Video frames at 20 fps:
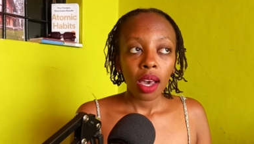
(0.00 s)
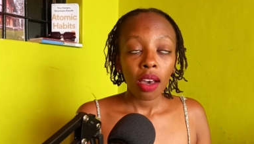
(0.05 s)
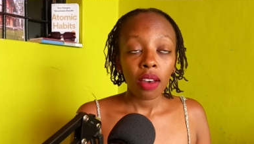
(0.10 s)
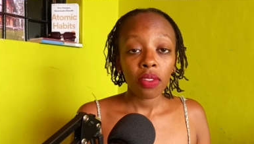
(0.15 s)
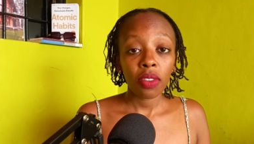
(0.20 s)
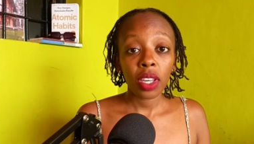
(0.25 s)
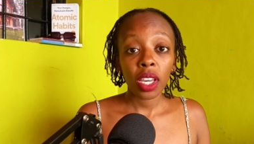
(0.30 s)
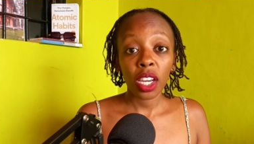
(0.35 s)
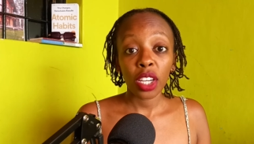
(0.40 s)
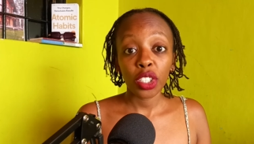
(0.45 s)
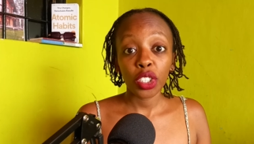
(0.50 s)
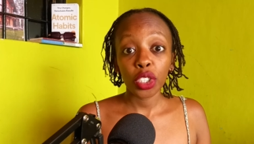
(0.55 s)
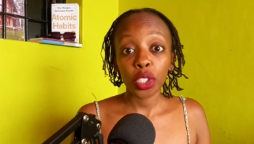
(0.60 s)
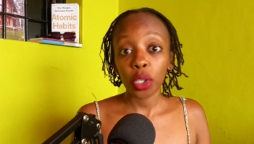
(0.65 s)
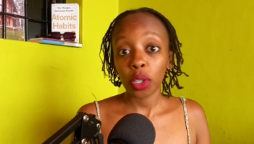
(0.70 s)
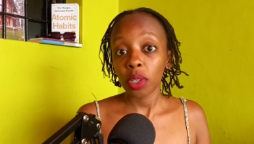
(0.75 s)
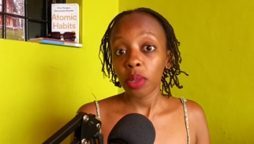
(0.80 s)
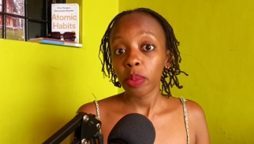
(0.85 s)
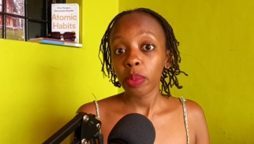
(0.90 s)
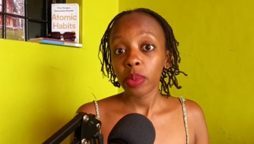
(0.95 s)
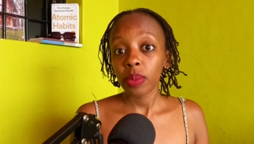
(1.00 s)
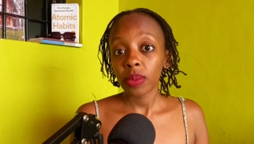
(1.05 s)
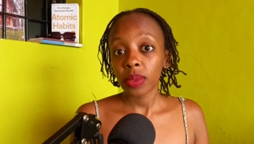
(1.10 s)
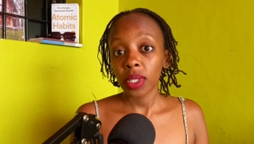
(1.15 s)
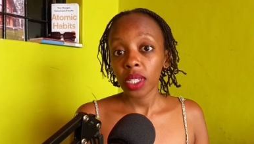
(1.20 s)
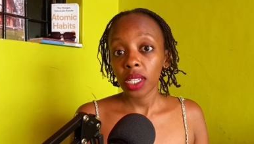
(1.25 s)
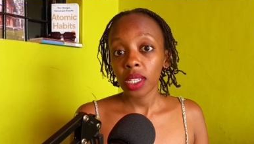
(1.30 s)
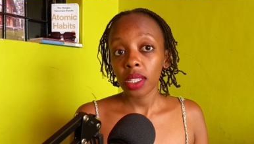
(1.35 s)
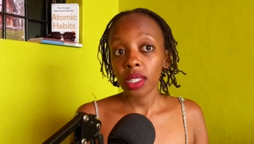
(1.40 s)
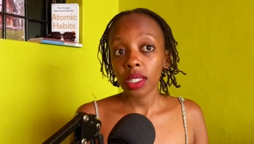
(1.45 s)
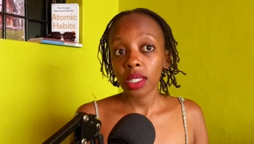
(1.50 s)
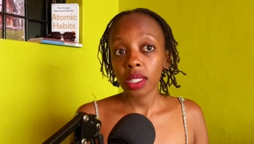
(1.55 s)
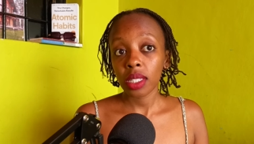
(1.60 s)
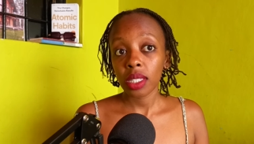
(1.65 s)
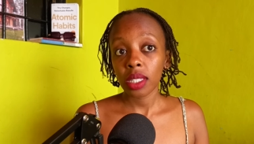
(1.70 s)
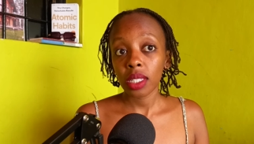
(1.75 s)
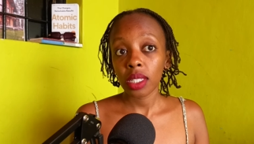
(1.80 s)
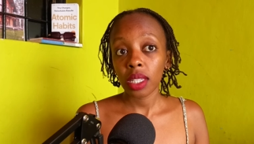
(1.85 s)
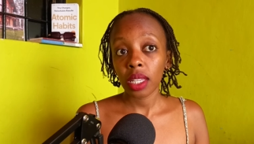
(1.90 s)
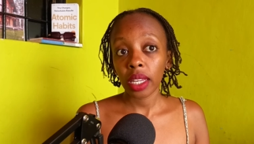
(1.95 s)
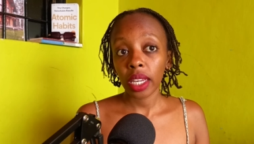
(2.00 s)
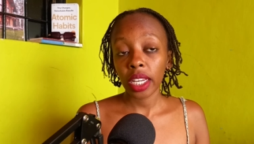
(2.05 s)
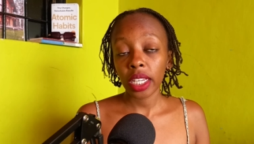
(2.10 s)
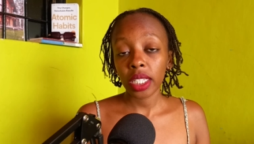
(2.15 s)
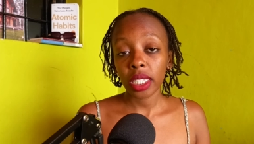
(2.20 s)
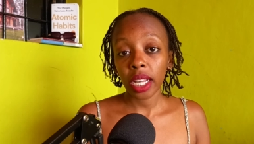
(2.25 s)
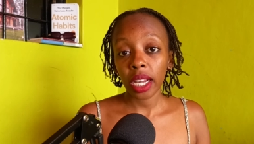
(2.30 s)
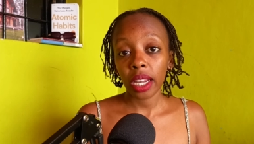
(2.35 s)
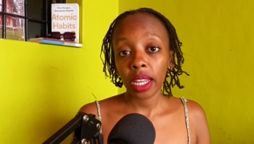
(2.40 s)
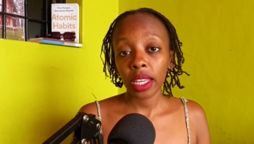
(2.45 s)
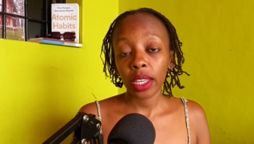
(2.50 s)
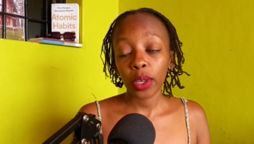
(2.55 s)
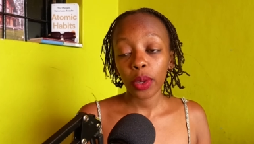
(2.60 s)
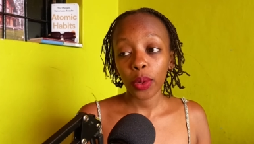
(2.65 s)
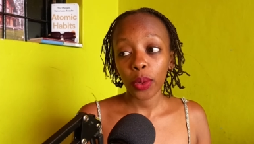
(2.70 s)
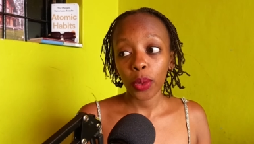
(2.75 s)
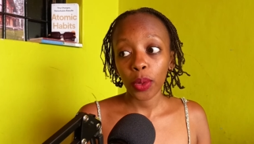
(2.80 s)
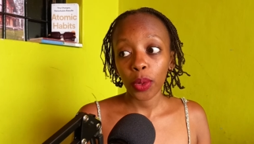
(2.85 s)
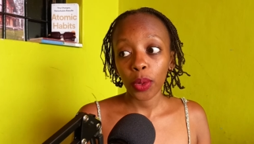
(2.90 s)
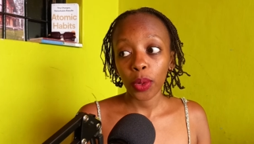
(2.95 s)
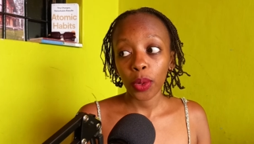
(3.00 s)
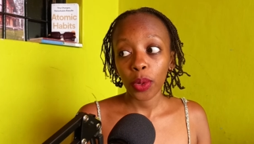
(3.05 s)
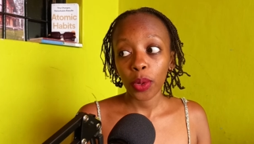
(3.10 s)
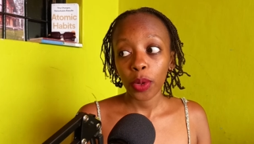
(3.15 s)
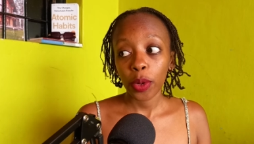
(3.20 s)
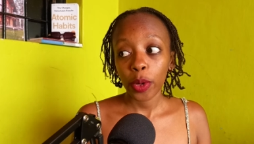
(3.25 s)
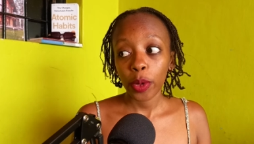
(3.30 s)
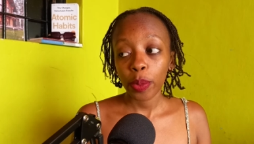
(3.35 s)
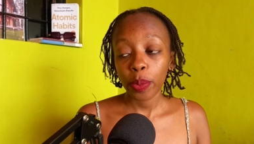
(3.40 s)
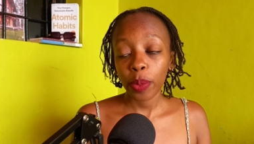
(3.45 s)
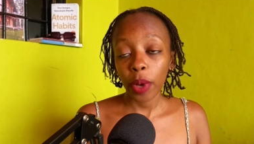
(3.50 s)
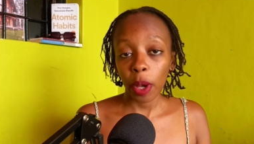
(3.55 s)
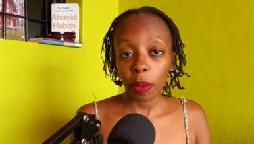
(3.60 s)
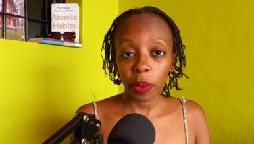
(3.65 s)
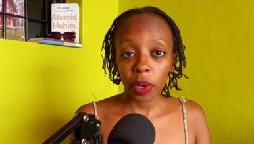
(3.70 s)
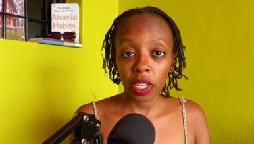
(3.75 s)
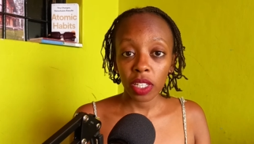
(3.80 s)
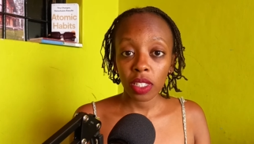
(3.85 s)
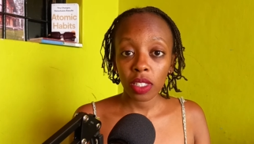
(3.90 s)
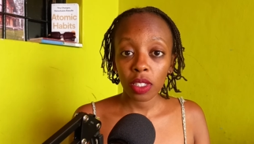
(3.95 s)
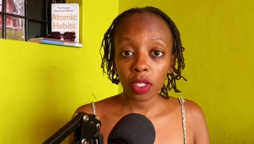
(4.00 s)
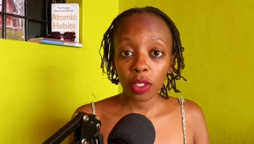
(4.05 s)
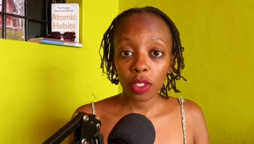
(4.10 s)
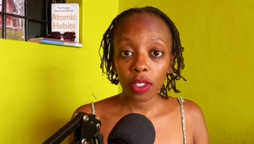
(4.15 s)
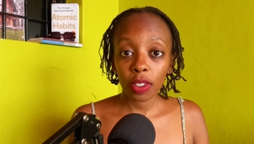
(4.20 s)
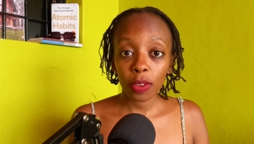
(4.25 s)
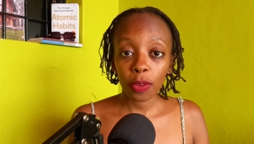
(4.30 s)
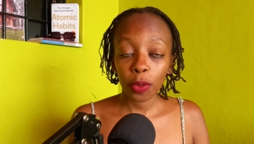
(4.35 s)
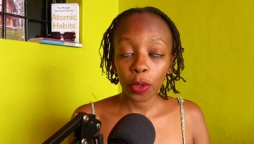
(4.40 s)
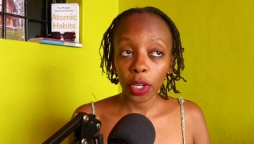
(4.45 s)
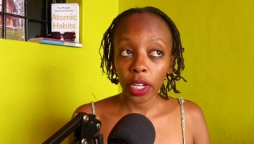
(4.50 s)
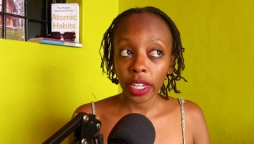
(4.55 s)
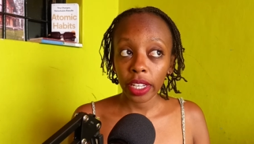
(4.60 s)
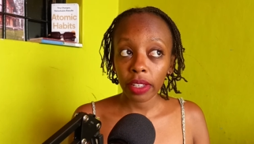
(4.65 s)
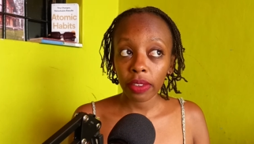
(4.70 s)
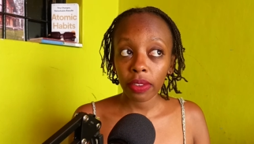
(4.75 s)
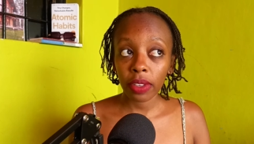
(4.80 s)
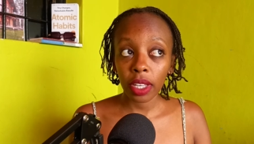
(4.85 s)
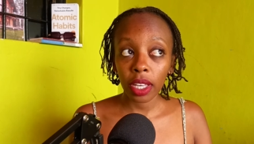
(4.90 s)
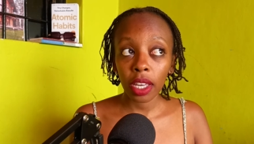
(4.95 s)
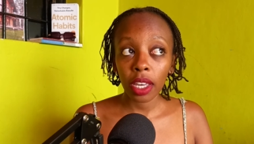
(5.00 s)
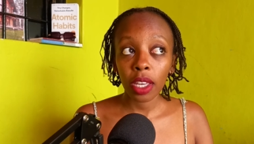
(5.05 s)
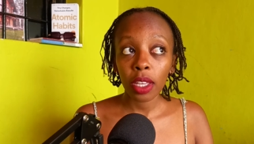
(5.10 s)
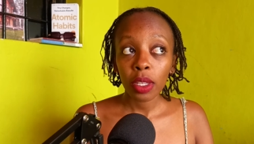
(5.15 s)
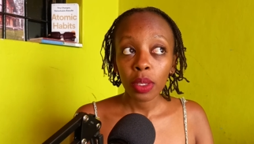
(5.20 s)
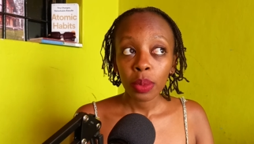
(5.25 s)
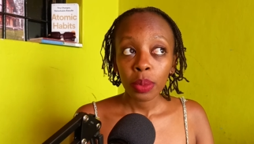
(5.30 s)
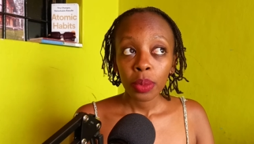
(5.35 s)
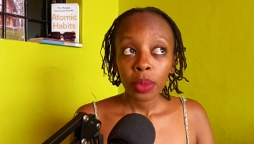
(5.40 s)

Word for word: having a job is literally your purpose for living,